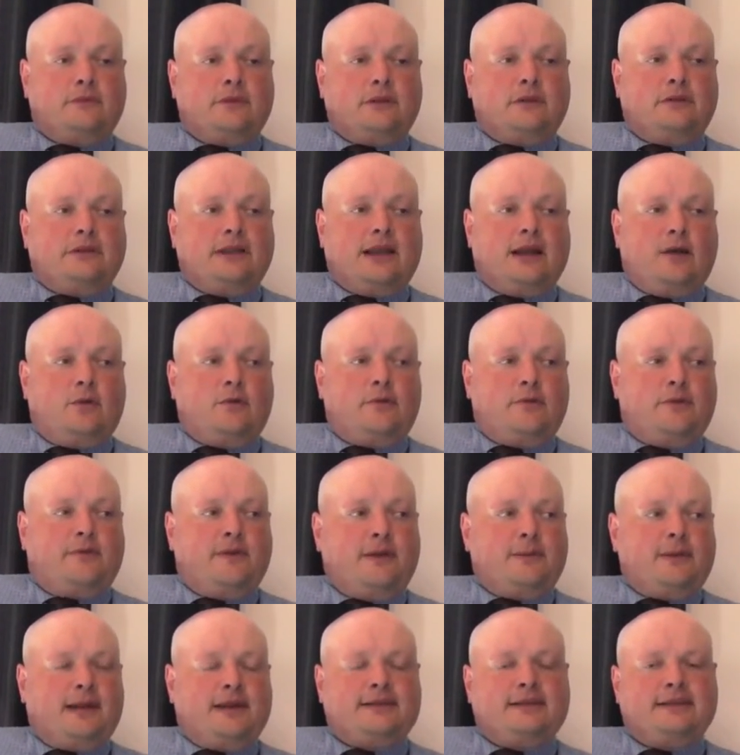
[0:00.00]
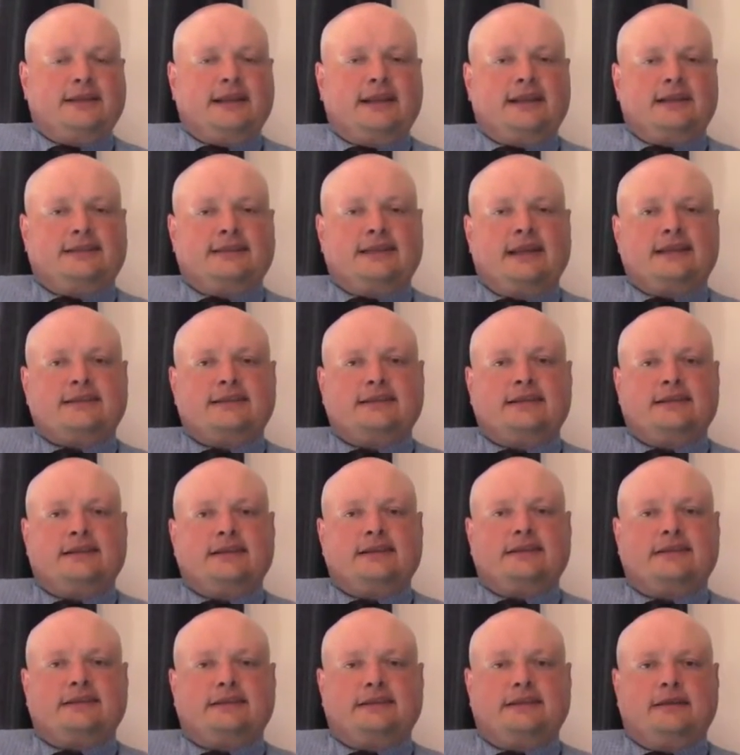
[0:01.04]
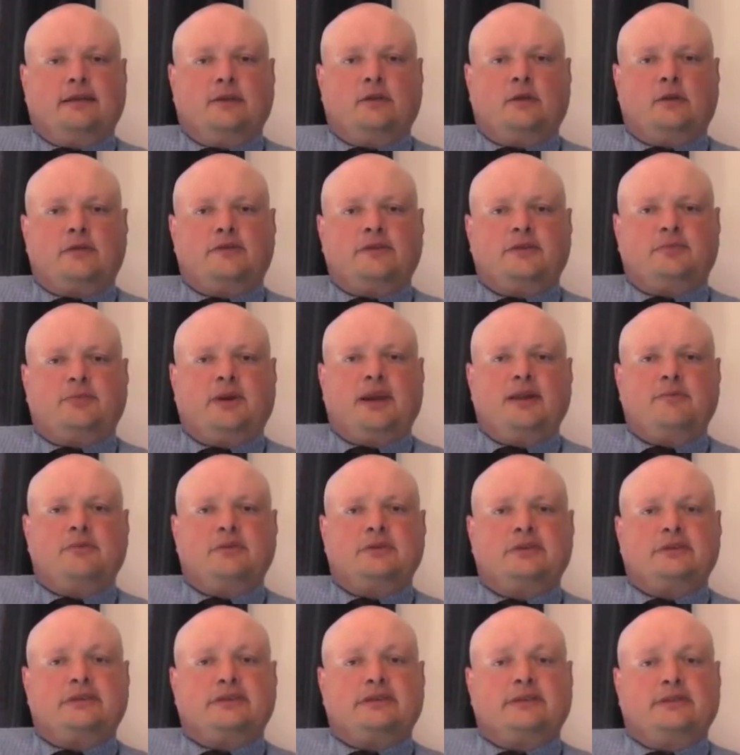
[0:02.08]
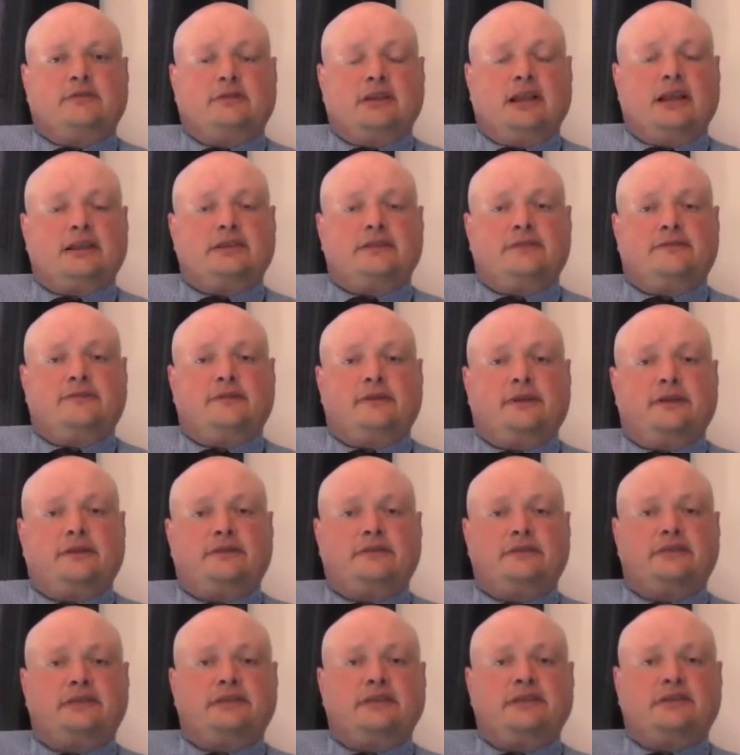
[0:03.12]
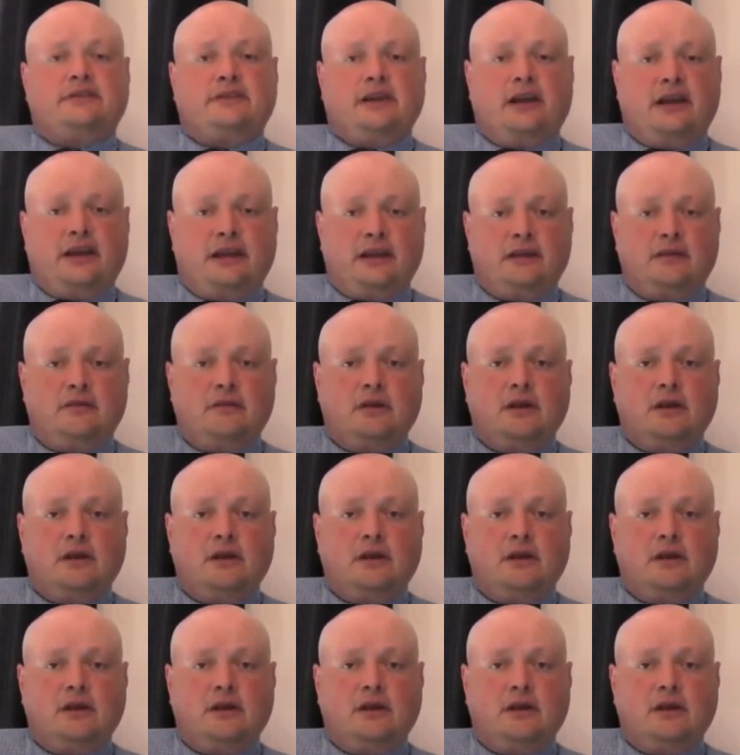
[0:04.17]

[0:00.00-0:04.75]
Now, the thing about Nikola Tesla is a lot of his papers are still classified to this day.